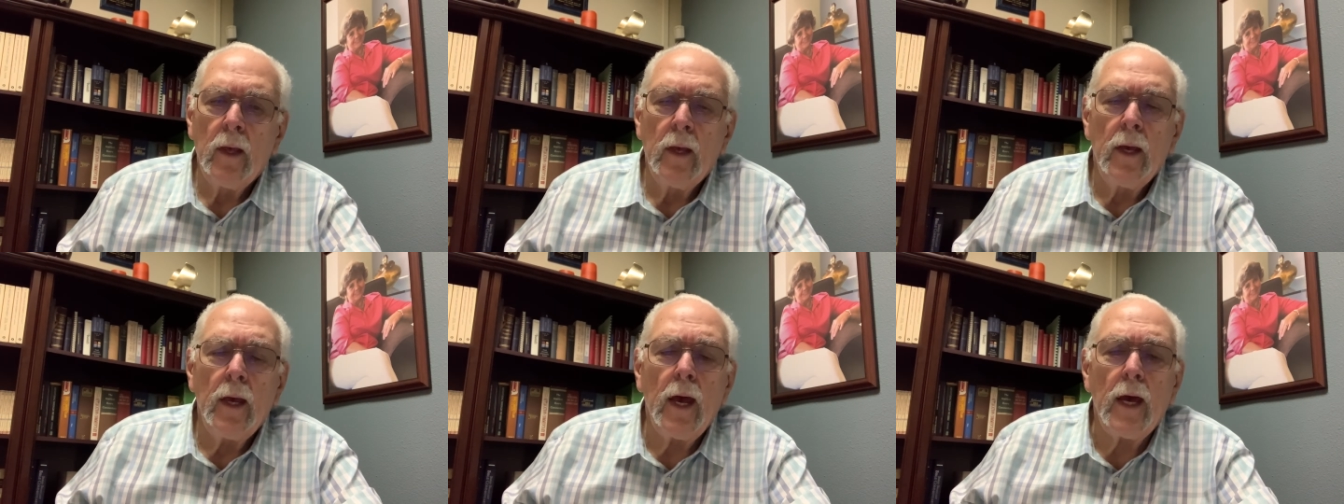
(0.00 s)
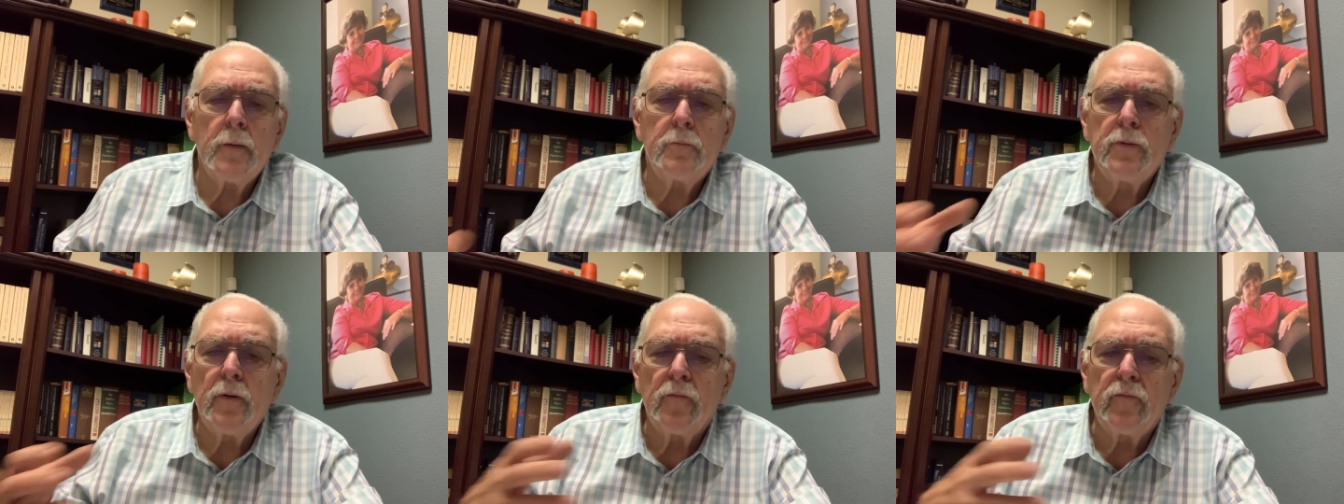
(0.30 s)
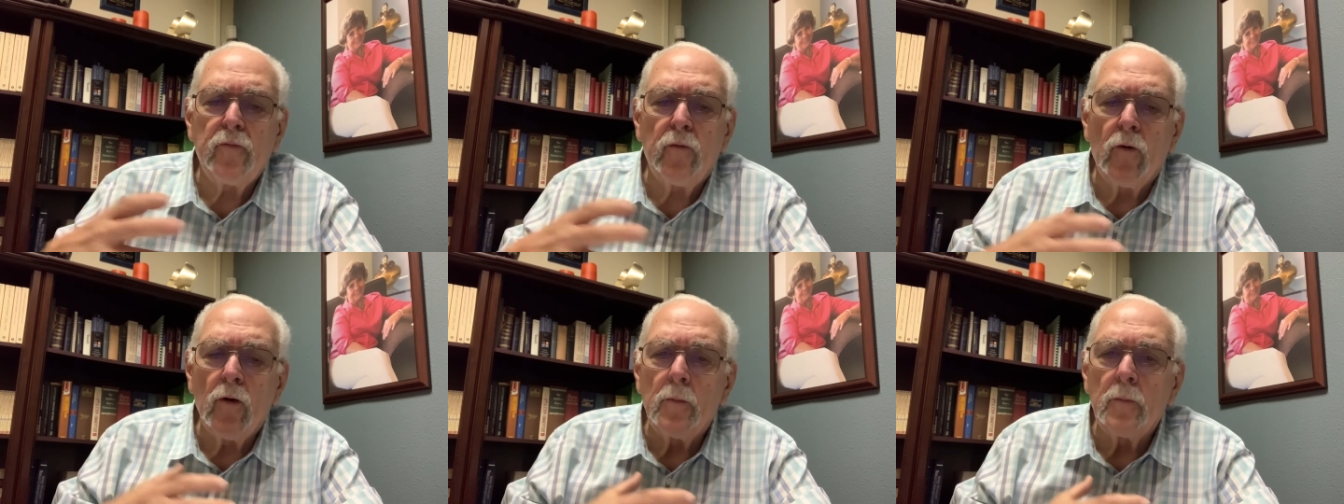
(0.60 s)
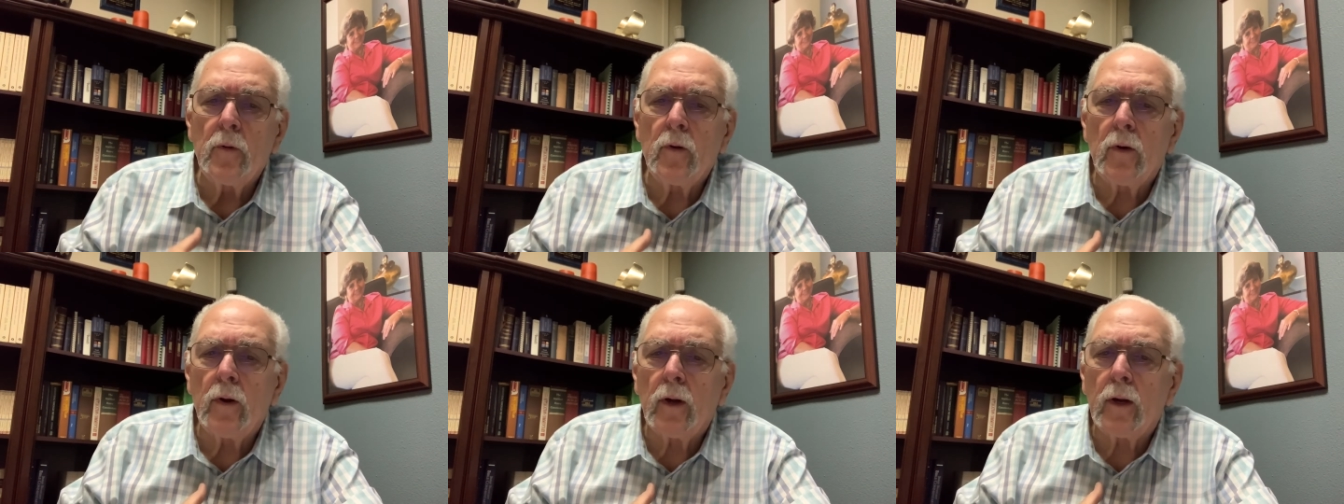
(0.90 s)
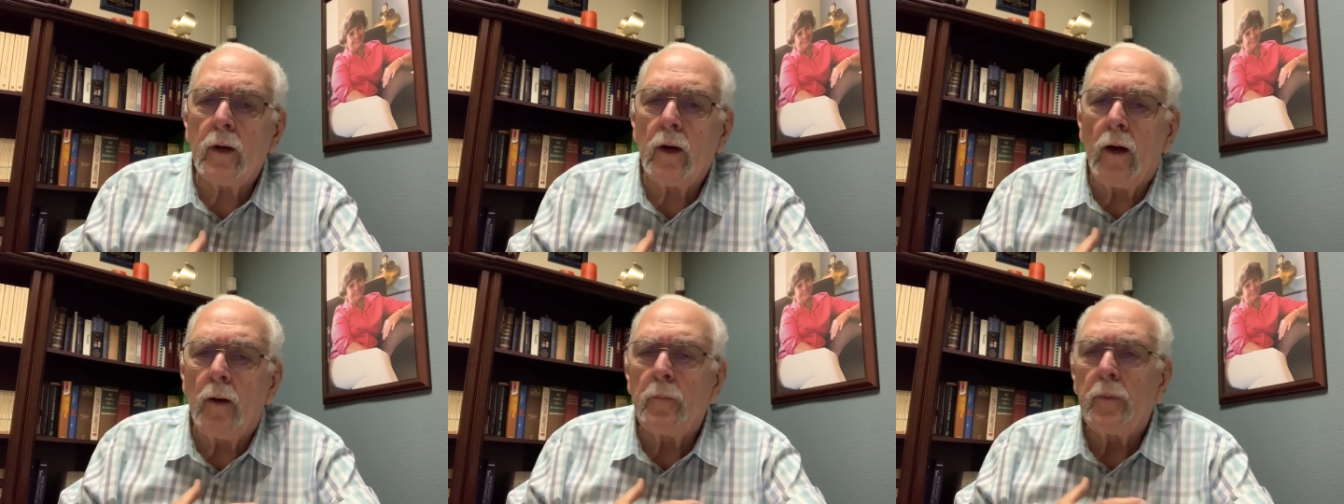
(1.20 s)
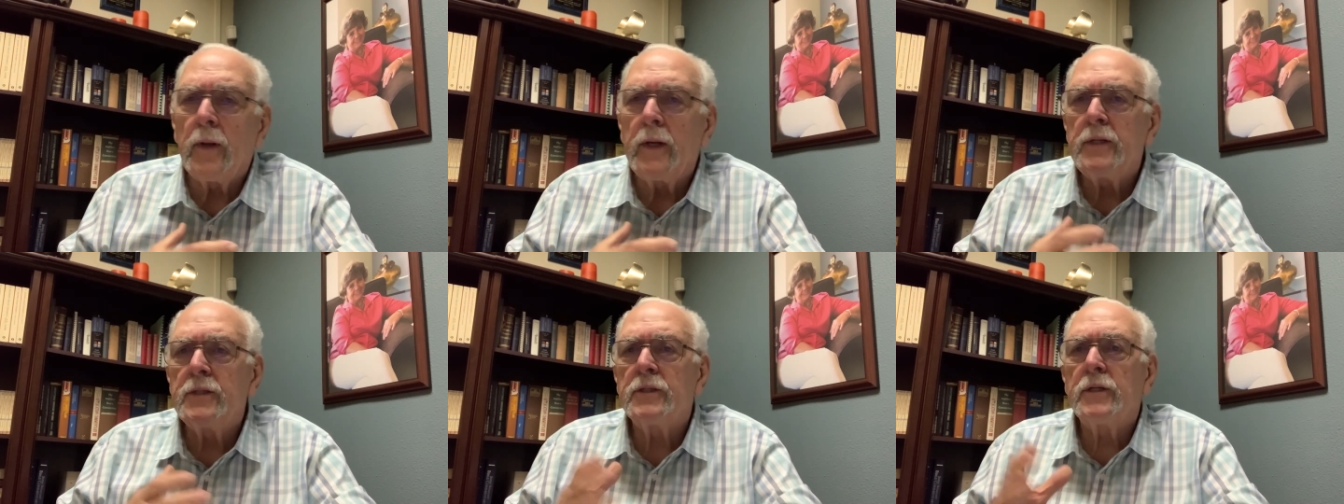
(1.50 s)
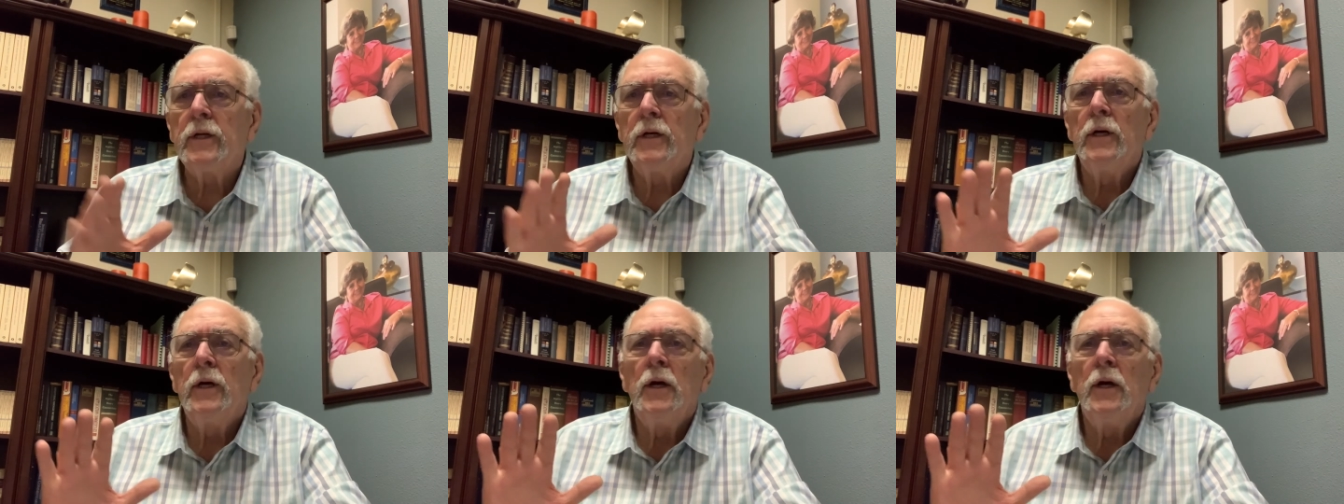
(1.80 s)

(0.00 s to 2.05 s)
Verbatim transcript: had performed or accomplished